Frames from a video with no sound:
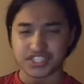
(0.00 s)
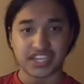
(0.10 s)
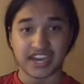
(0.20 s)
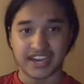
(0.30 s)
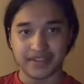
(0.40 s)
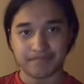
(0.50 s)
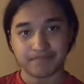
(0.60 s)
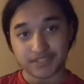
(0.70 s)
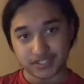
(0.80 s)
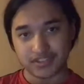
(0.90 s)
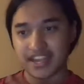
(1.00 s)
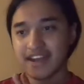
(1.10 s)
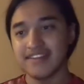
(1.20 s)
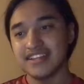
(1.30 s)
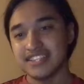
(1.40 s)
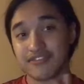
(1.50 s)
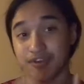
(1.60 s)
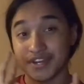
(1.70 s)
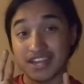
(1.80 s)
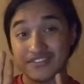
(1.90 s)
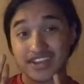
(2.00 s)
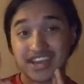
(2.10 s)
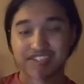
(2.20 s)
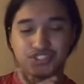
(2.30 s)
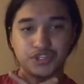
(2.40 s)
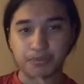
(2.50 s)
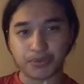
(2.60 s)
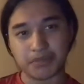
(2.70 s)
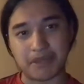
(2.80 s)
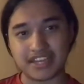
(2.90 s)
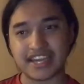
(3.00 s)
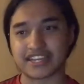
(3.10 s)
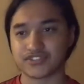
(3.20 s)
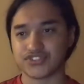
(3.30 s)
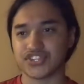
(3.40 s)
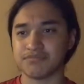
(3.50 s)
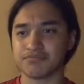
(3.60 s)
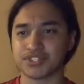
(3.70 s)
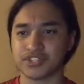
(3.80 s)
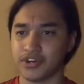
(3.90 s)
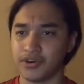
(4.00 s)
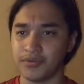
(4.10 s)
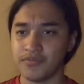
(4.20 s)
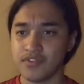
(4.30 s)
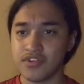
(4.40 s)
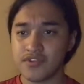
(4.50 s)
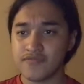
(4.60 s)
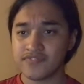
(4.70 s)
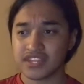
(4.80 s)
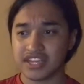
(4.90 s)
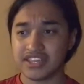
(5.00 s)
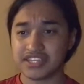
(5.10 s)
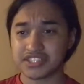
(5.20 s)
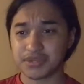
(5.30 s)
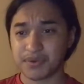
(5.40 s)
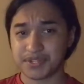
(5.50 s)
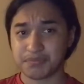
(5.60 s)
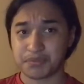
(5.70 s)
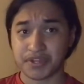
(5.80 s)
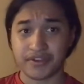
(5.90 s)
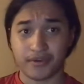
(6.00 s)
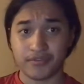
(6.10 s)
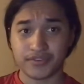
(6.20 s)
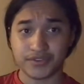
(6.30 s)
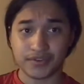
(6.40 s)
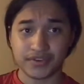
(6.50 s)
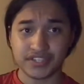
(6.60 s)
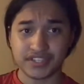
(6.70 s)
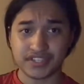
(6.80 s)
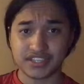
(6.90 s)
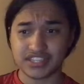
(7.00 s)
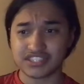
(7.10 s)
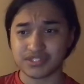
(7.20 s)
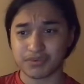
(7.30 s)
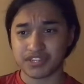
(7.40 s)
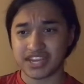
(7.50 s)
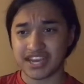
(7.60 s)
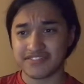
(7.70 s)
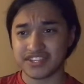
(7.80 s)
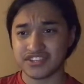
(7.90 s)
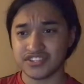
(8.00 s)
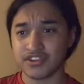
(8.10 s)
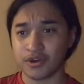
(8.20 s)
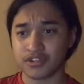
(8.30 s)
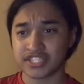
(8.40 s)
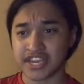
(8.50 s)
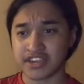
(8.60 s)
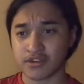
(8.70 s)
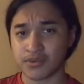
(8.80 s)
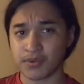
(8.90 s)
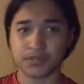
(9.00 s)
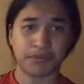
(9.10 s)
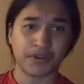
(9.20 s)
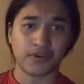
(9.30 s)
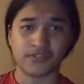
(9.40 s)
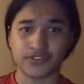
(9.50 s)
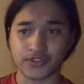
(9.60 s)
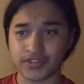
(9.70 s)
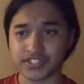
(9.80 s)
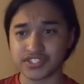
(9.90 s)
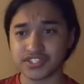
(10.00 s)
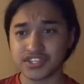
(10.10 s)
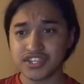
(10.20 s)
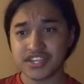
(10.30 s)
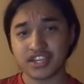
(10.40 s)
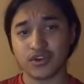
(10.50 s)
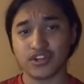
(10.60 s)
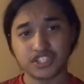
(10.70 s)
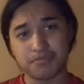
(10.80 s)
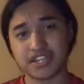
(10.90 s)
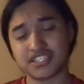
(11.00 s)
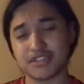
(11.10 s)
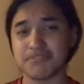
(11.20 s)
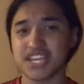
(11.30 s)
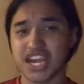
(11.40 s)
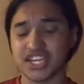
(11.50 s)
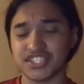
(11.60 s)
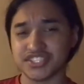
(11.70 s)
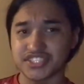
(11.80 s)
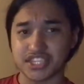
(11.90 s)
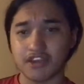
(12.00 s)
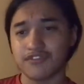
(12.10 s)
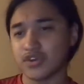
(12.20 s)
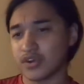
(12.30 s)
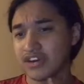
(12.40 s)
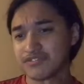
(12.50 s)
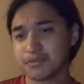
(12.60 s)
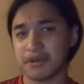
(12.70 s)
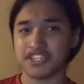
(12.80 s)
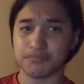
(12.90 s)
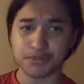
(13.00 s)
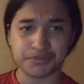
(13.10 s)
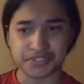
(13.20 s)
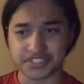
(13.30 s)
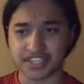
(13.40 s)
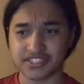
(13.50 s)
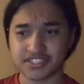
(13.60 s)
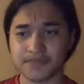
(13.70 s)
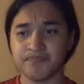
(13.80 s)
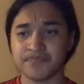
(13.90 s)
Kai. So yeah, they've only ever had two pre-made decks for them, so unless you want to play Overlord, unless you want to have either an old deck or you want to play Overlords, in order to play some of the other stuff, to have to buy the booster sets.